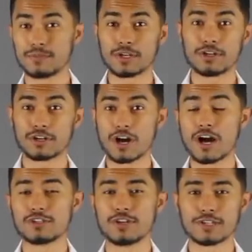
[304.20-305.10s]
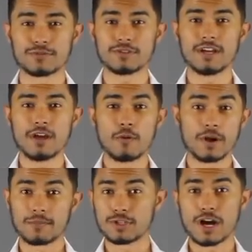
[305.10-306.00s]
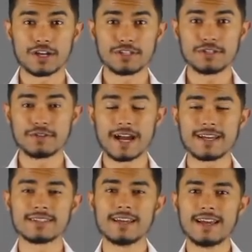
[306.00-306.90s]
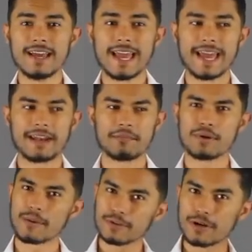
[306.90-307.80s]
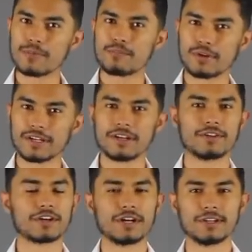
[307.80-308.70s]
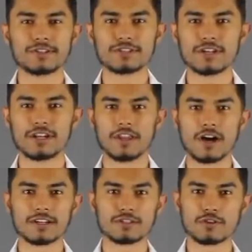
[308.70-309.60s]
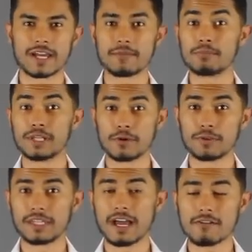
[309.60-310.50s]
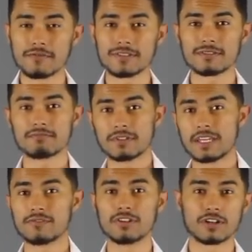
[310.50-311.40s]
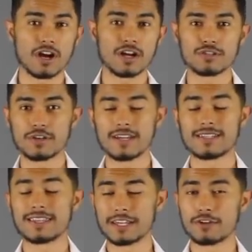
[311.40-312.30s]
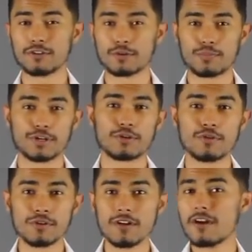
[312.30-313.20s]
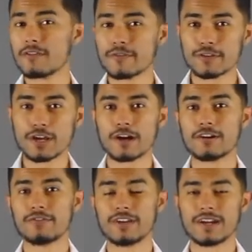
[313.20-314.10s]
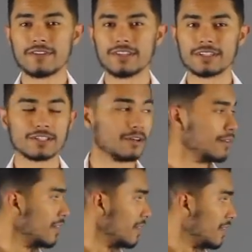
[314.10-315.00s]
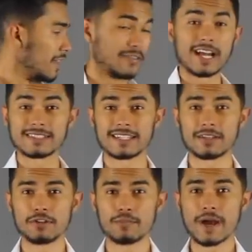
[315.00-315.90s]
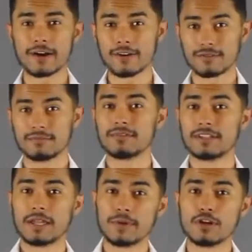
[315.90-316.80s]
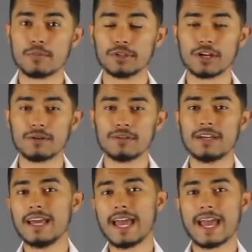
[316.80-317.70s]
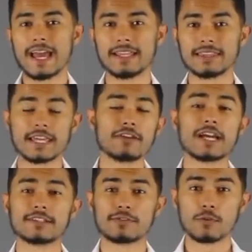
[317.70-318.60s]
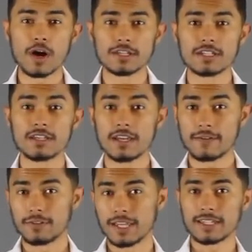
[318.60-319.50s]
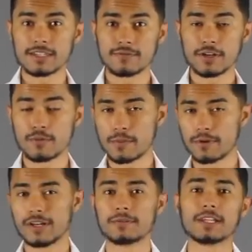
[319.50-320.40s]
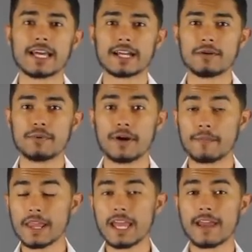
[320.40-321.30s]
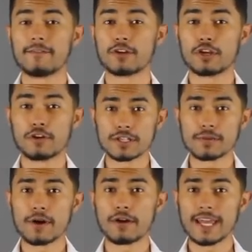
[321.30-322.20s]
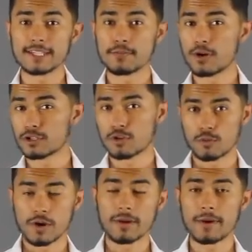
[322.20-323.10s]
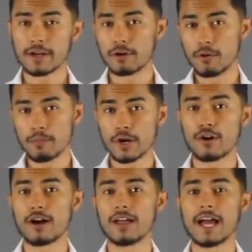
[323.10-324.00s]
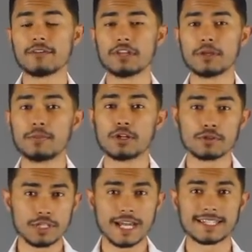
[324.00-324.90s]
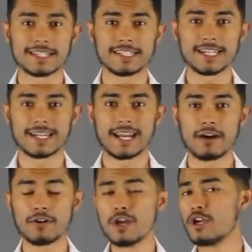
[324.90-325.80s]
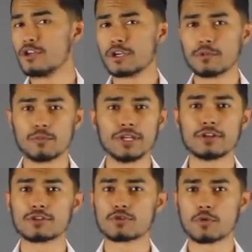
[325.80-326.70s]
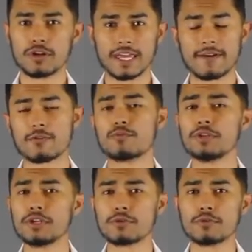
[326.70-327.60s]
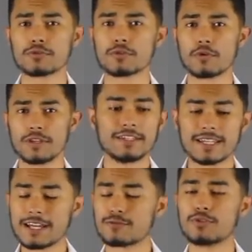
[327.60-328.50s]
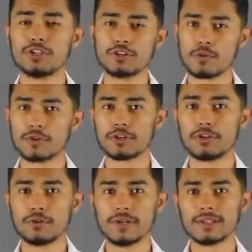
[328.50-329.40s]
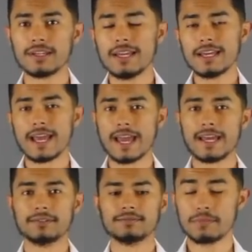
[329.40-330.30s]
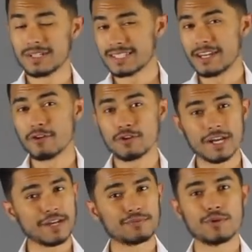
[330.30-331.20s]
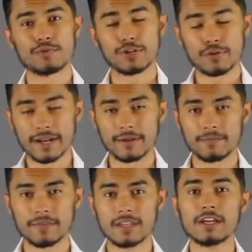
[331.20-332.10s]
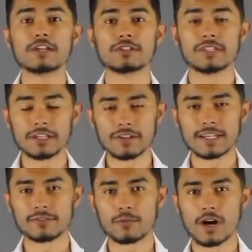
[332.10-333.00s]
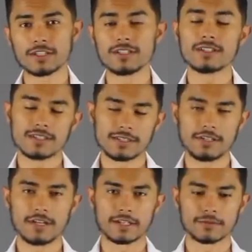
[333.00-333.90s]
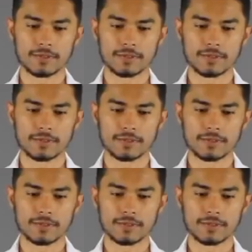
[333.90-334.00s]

me a good contrast when I'm talking to you guys. And I'm probably gonna be bringing other colors along so I can play with the outfits, give good contrast. I think it'll look pretty cool for photography and everything. So if you guys like the new background, let me know below. And thank you guys for watching. If you like this video, remember to hit up the like up button. If you're curious about Ace Marks or want to buy your own pair, I'll have the link below so you guys can check it out. You can read their story. They have a really cool story. These guys really know what they're doing, and because I know you guys won't regret it. So thank you guys for watching. See you next